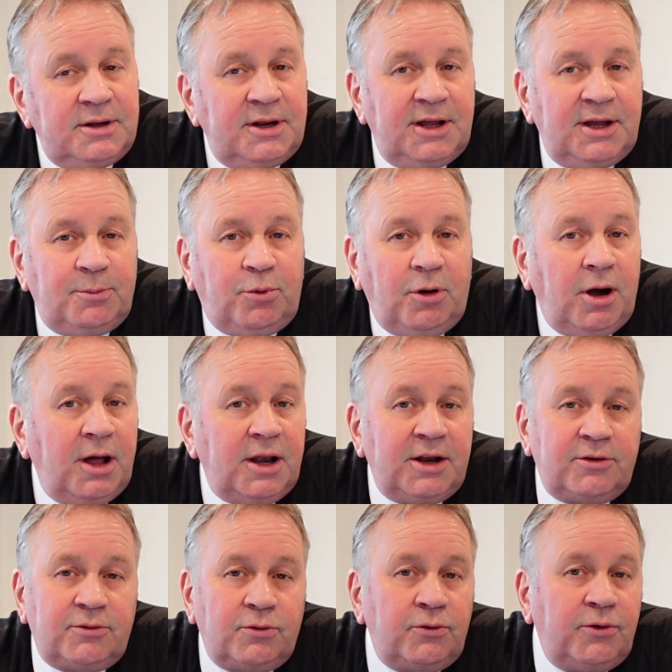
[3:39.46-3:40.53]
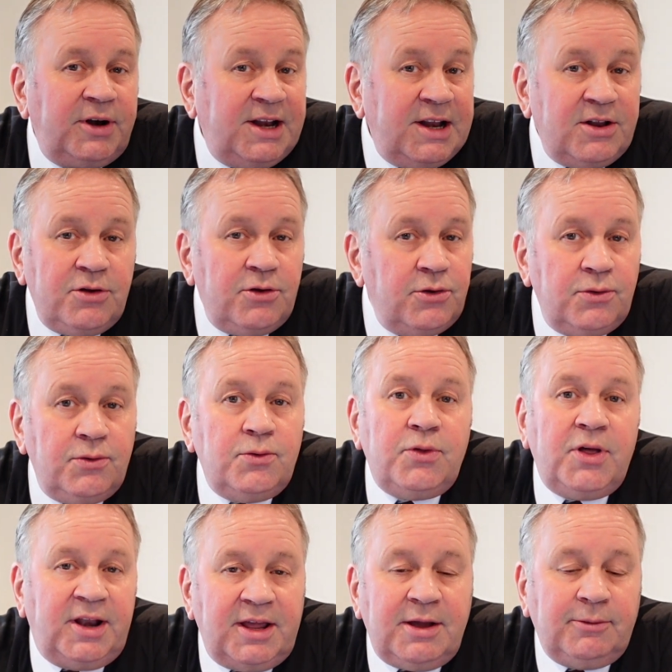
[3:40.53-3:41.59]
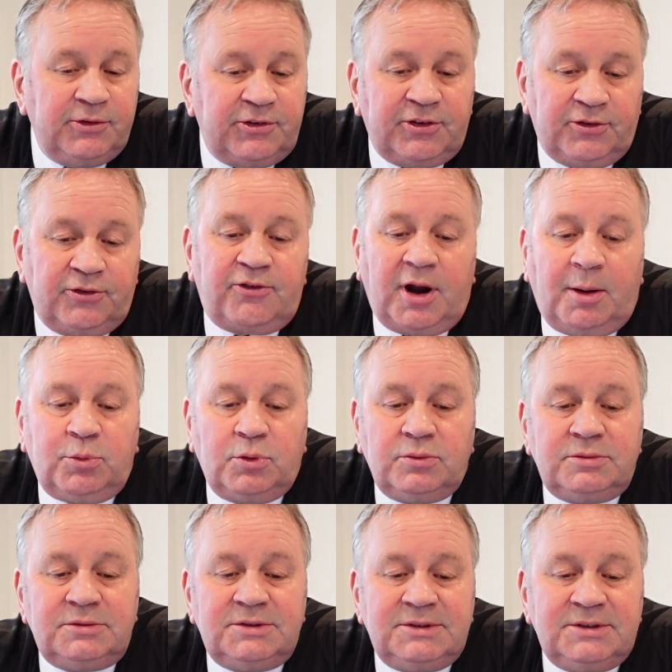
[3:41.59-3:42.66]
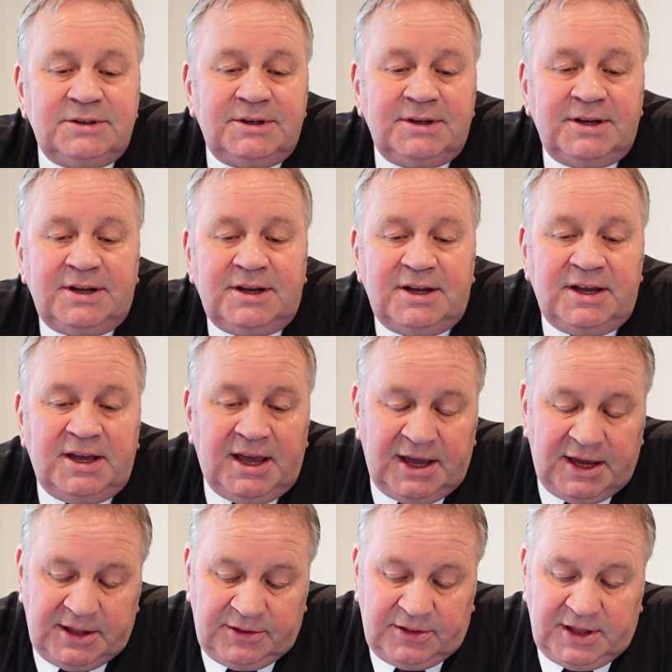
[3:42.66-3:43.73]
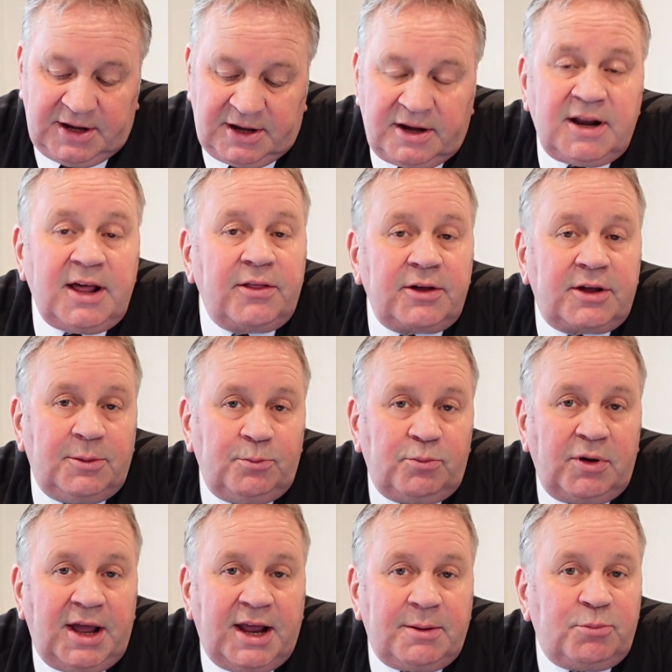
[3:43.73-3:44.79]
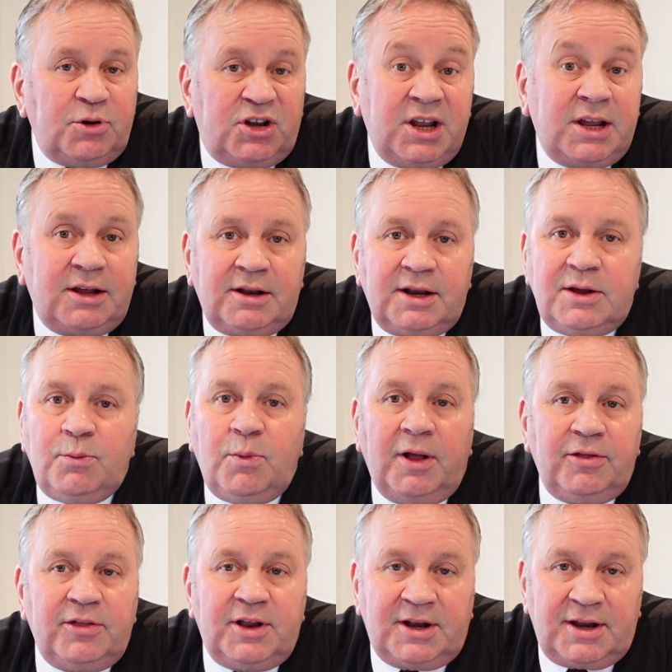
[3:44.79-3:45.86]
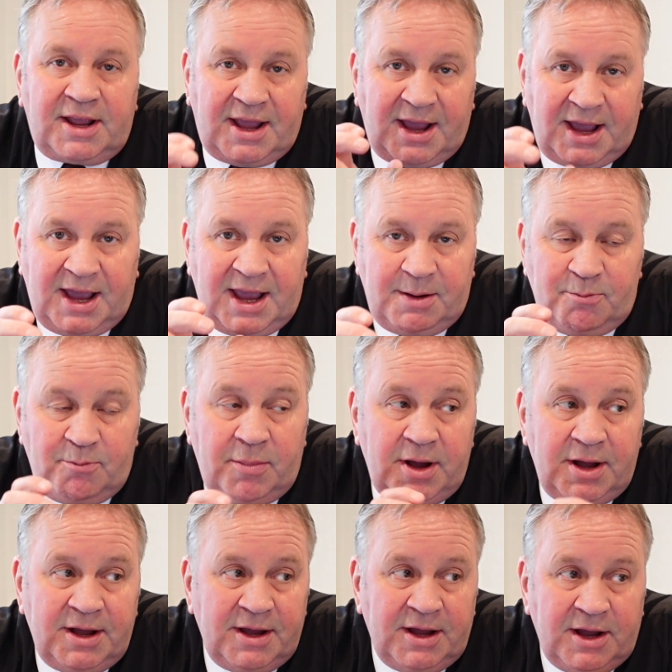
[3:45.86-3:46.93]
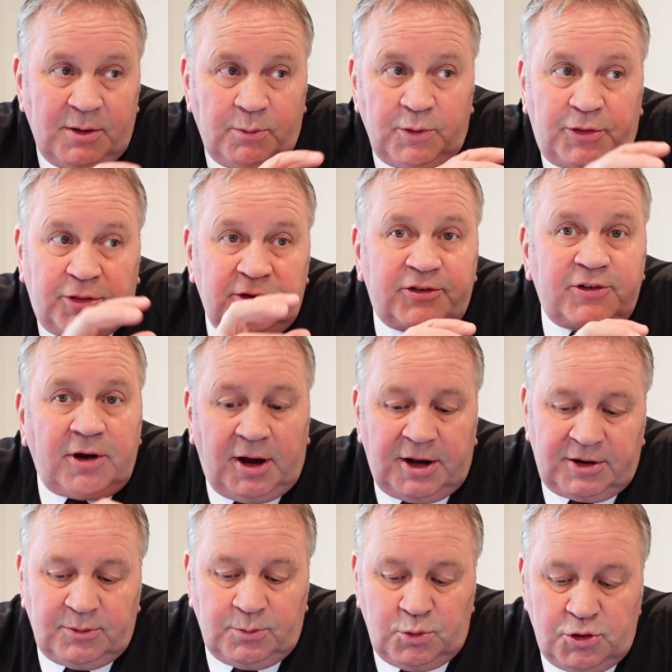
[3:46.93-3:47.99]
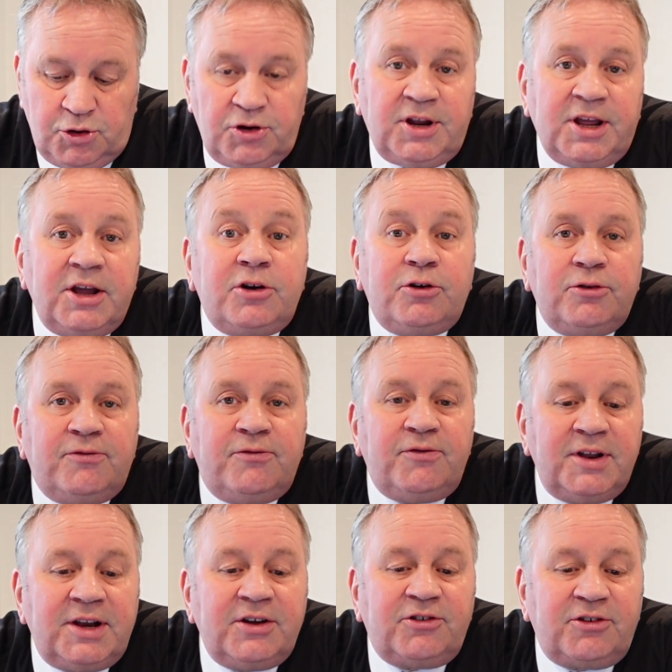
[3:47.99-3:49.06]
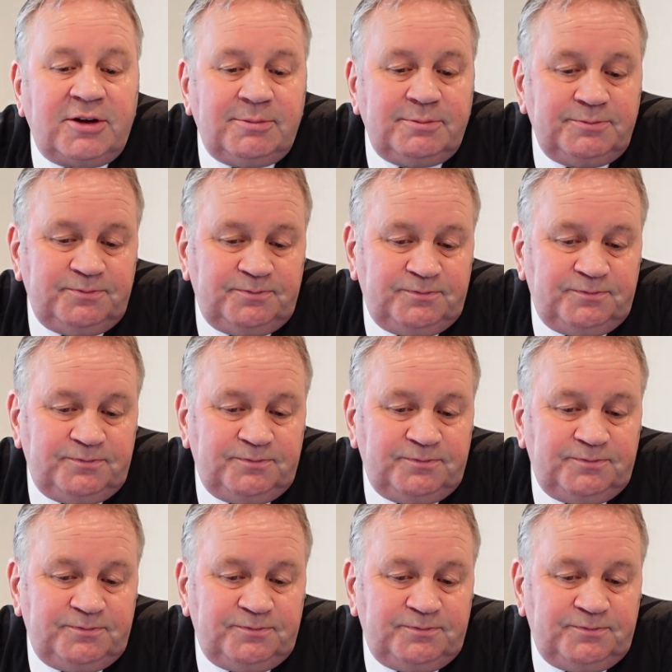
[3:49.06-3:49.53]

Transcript: Now, Pilate already knew that he was in trouble, and that another complaint, particularly one that came with this kind of wording, could finish him.